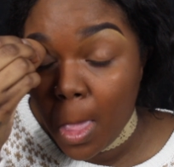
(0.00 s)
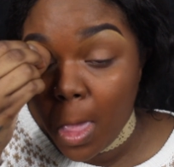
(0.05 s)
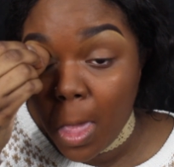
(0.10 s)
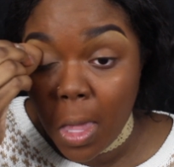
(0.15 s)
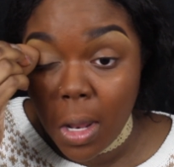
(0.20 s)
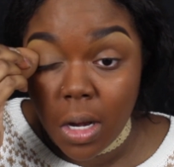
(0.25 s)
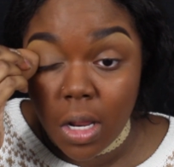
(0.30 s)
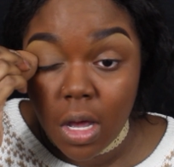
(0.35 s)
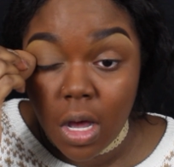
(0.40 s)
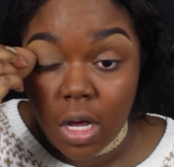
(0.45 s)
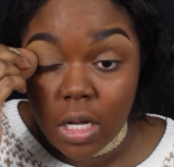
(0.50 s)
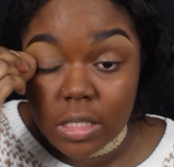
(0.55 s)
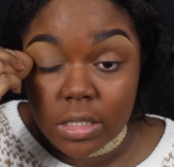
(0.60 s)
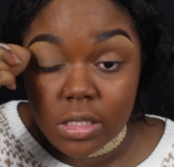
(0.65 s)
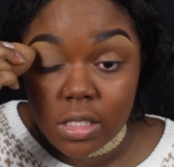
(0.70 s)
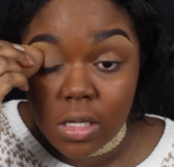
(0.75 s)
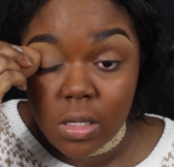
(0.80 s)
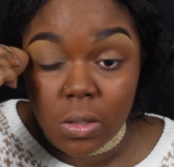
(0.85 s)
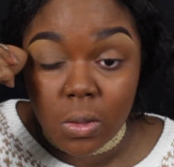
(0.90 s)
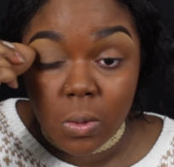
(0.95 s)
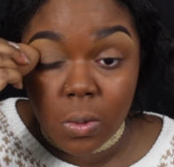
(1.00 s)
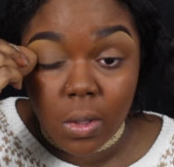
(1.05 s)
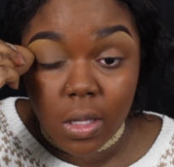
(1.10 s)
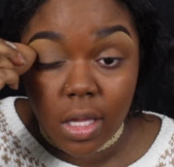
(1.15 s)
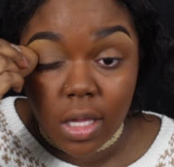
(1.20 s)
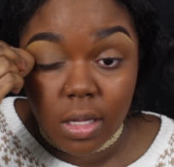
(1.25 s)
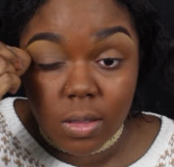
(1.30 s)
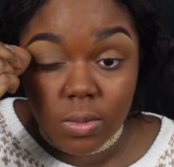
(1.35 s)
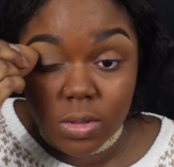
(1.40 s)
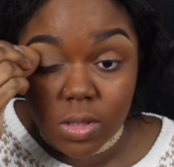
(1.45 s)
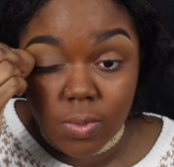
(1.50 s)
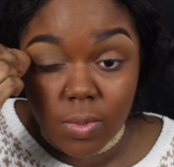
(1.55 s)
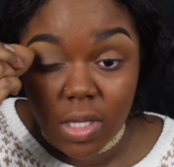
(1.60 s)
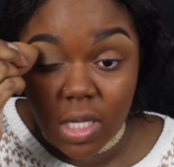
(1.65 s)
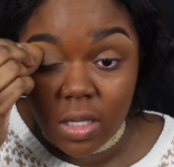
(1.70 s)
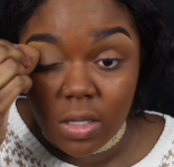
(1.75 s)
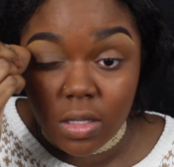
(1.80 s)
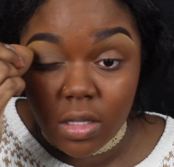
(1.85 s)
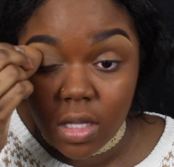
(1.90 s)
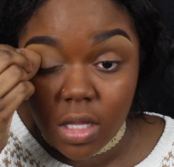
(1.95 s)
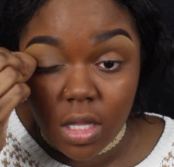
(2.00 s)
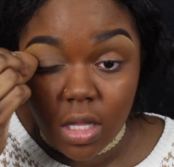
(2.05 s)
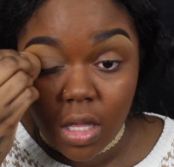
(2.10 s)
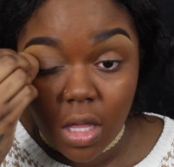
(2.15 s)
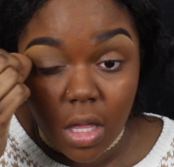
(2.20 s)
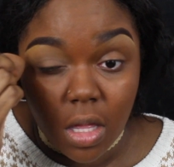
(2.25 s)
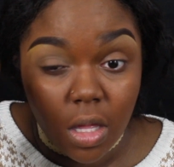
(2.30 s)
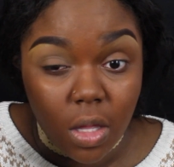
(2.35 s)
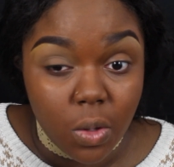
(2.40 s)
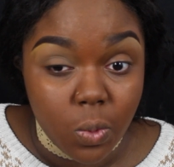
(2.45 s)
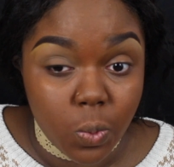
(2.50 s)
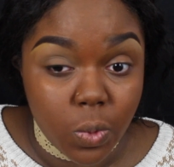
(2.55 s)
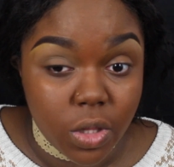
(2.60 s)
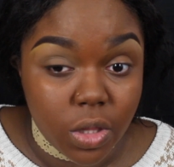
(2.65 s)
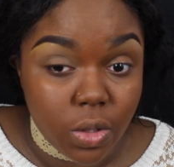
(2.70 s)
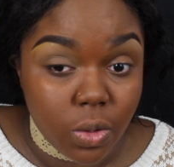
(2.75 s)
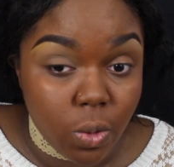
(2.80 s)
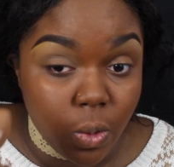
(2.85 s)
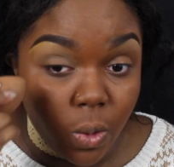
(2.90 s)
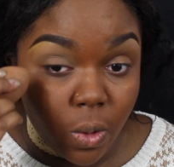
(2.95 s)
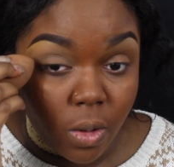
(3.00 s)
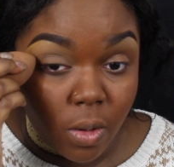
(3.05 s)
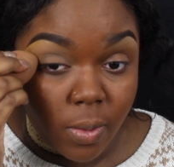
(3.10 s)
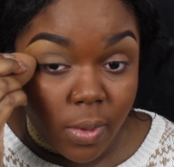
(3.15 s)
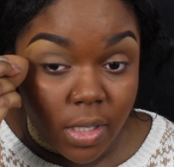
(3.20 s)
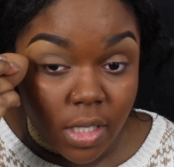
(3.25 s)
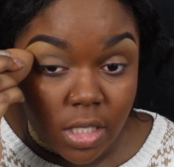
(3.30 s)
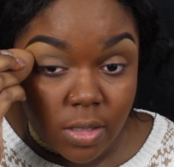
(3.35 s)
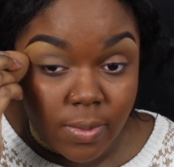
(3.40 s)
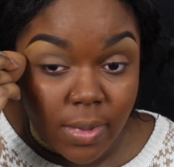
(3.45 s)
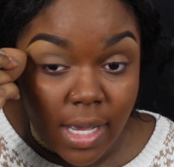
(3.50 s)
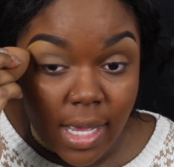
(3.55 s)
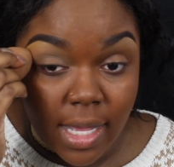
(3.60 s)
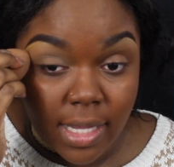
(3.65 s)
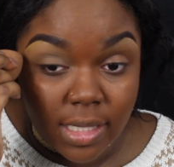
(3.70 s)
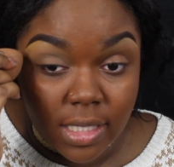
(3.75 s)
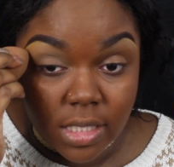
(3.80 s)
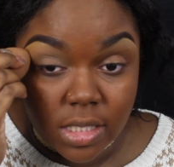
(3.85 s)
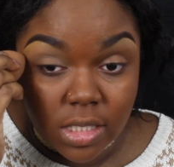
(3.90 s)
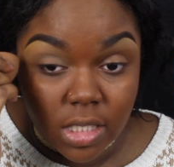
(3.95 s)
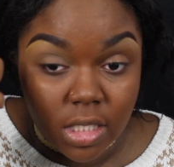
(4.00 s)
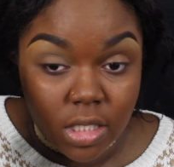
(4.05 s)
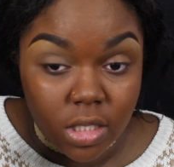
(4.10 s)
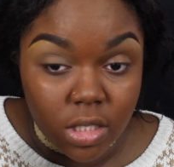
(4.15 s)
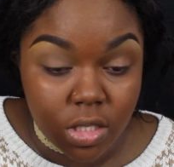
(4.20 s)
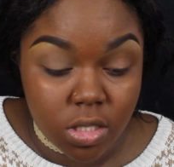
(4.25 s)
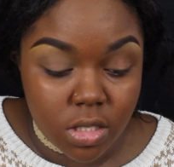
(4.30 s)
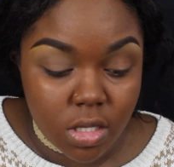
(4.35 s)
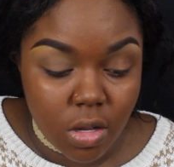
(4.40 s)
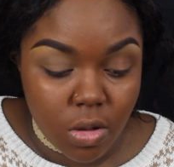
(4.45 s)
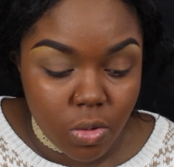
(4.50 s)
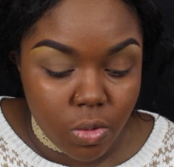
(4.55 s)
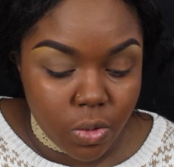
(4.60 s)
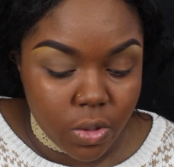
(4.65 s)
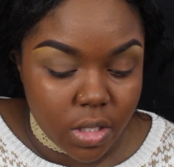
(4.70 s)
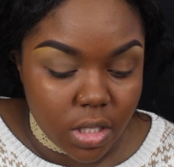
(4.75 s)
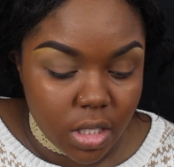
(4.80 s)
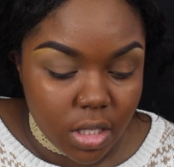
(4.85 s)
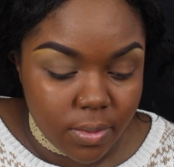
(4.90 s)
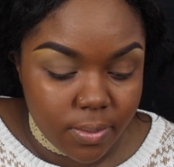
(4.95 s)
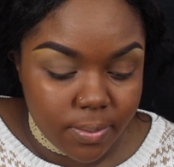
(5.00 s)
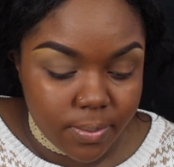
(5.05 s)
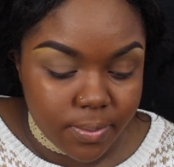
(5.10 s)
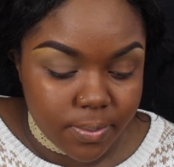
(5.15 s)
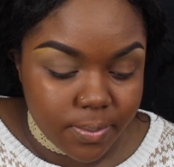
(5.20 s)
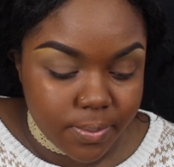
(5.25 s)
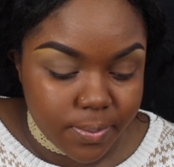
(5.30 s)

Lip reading: And it also helps me with the oil because my eyelids get so oily.